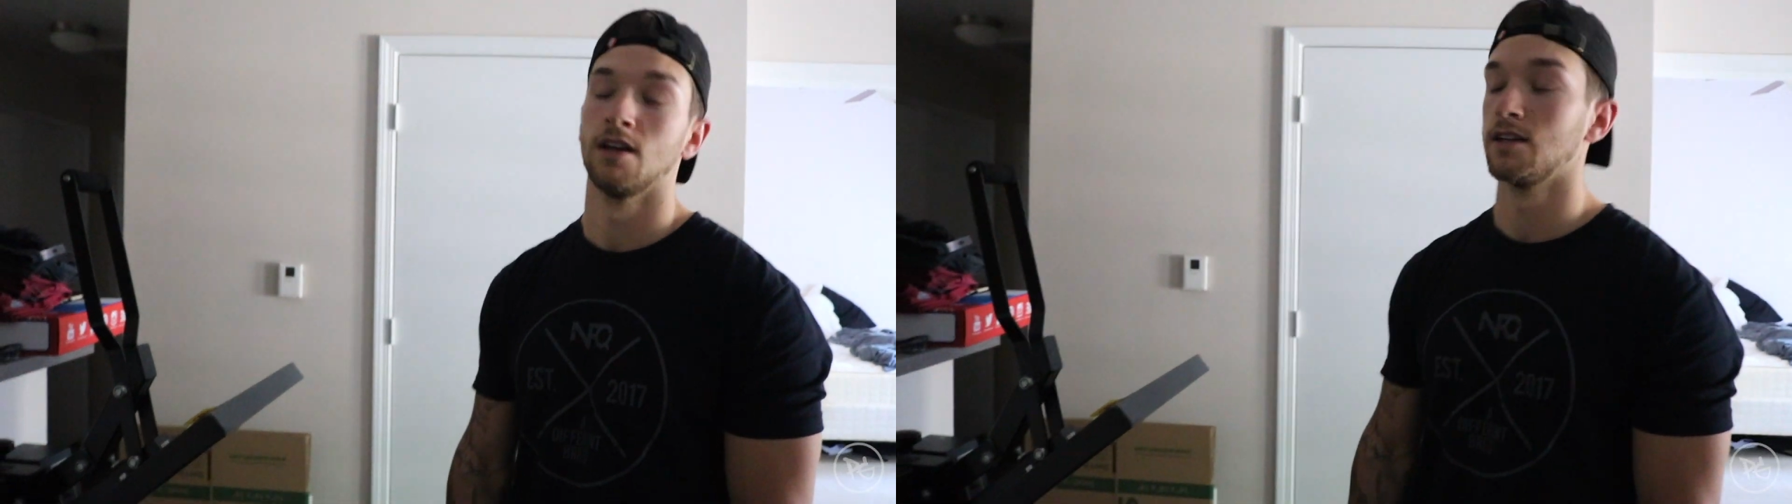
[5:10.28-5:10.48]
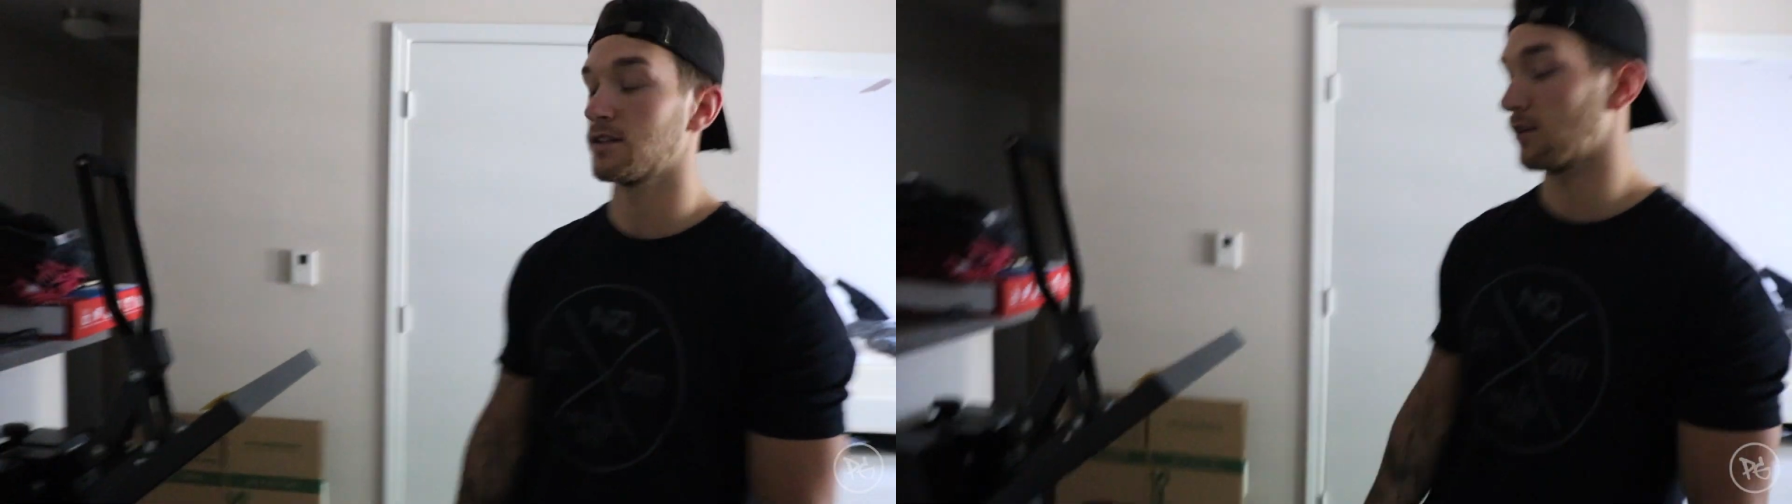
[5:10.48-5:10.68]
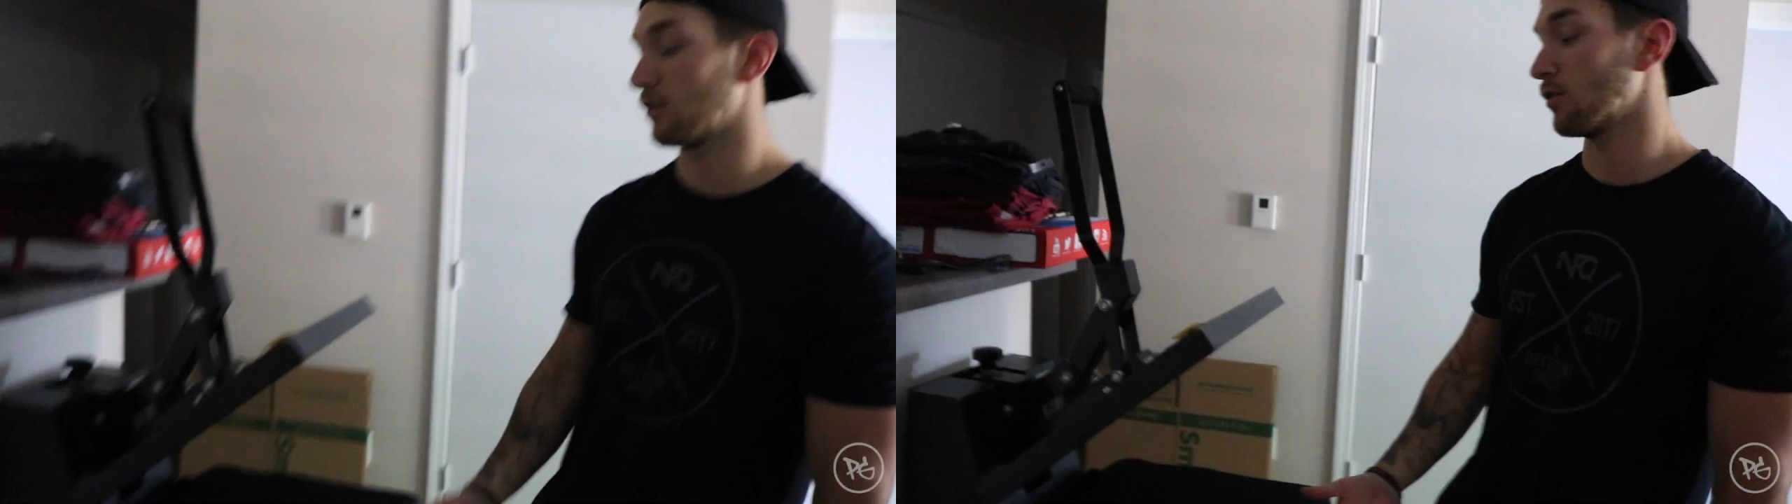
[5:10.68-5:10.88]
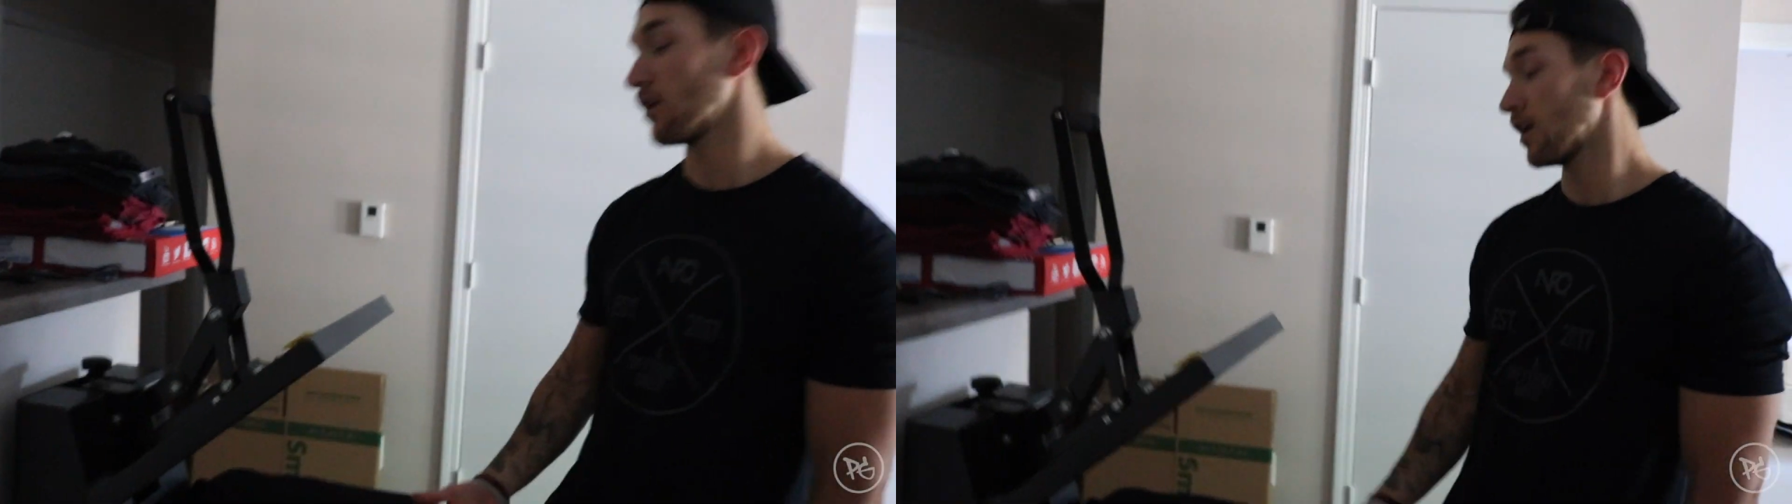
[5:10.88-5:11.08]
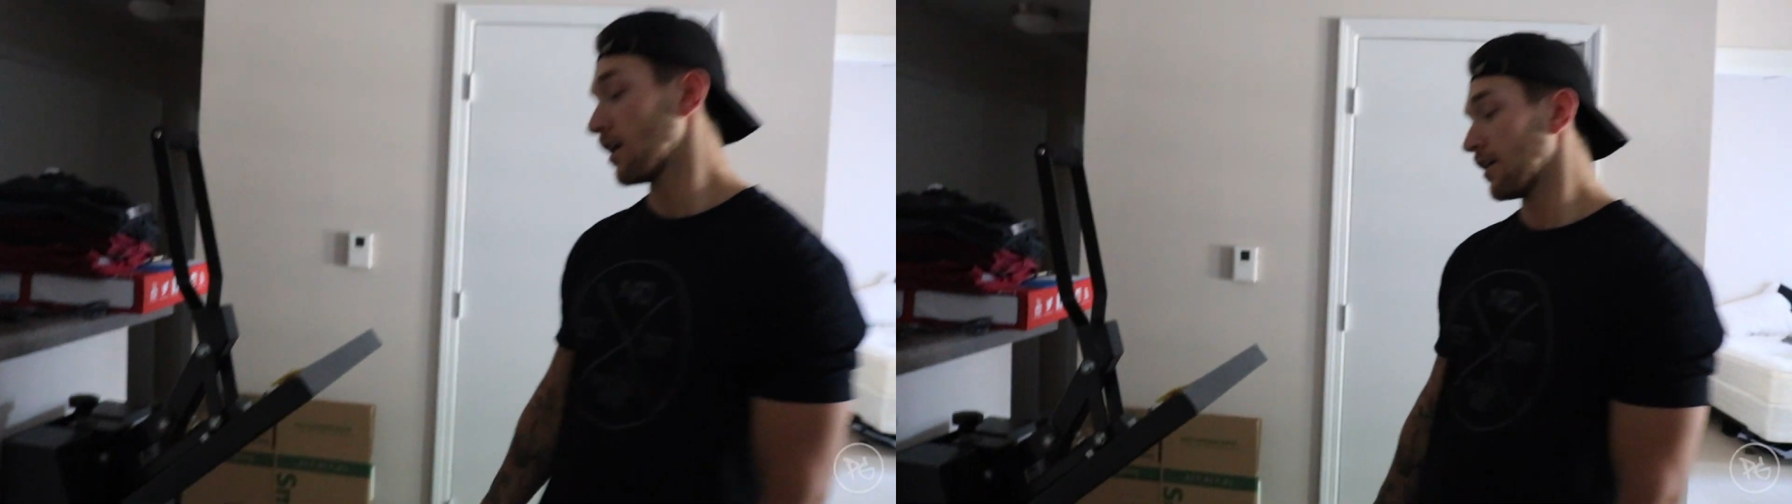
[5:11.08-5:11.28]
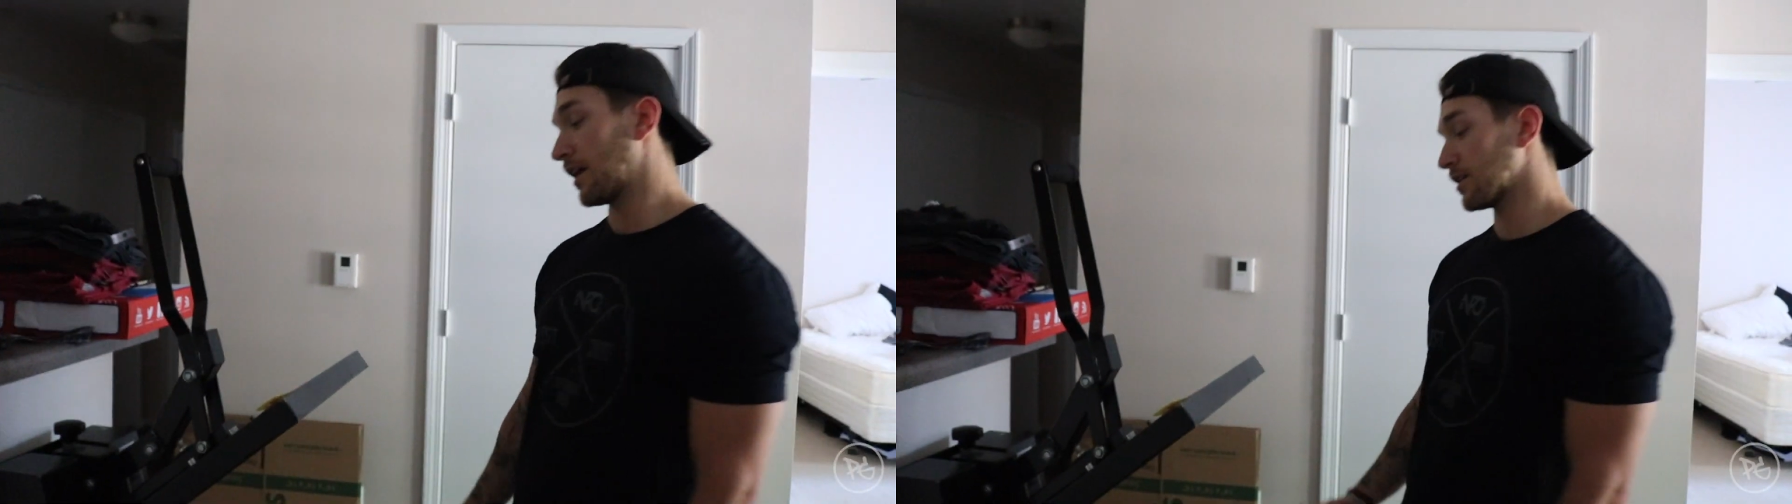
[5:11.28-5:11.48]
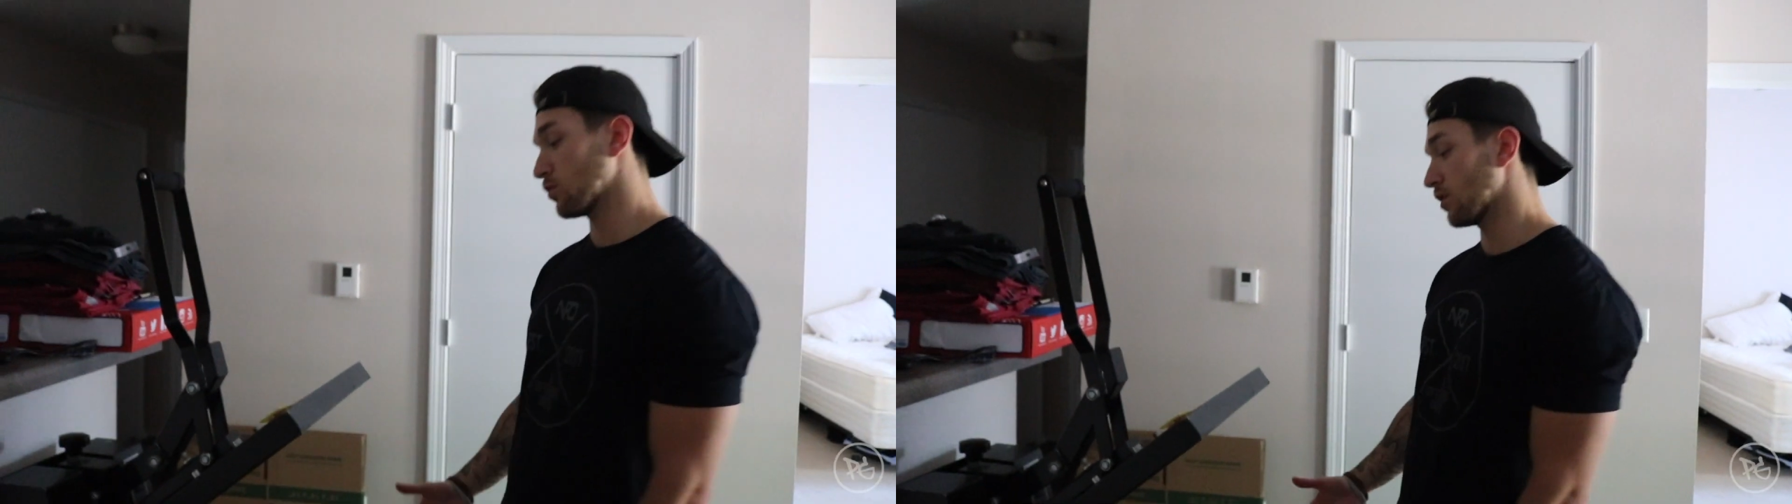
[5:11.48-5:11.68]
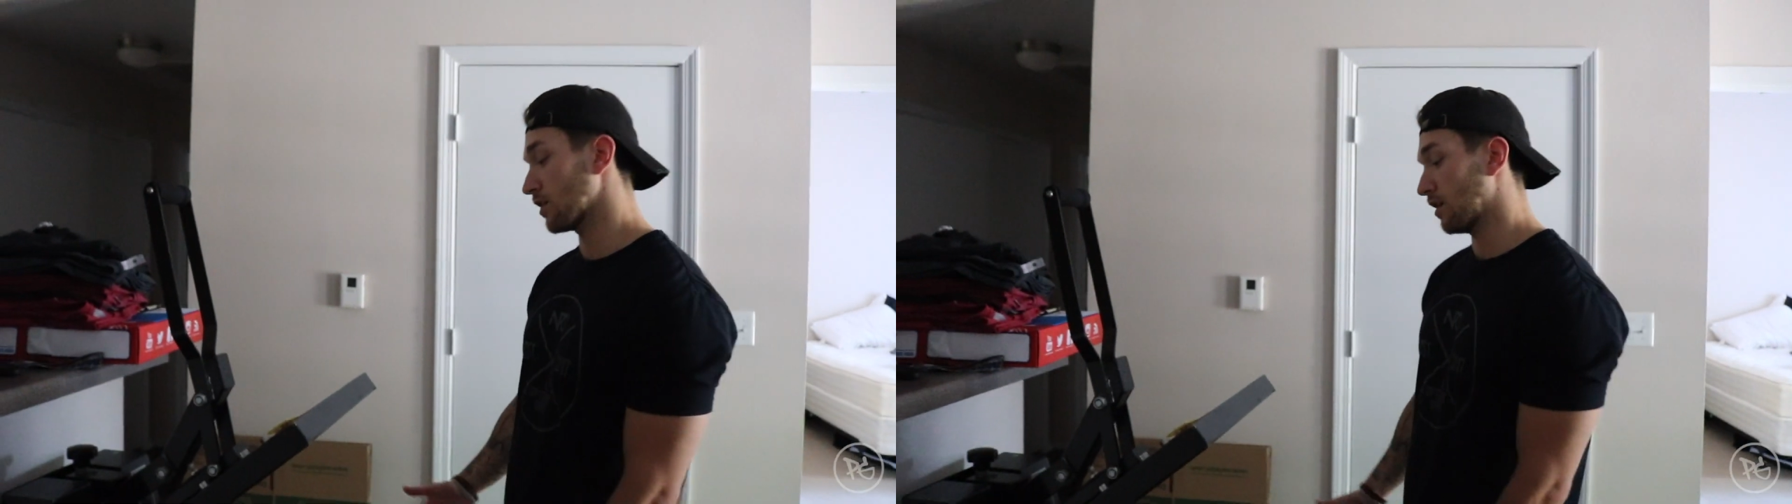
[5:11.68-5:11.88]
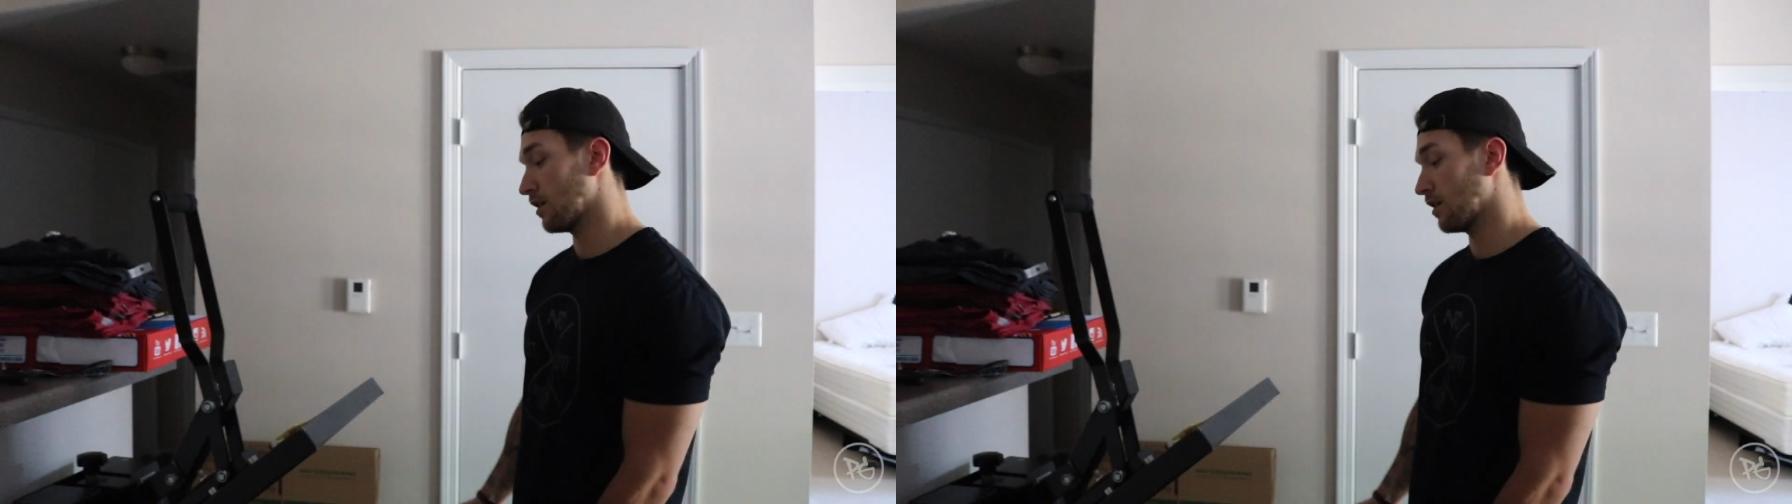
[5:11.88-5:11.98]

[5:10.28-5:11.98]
So that's what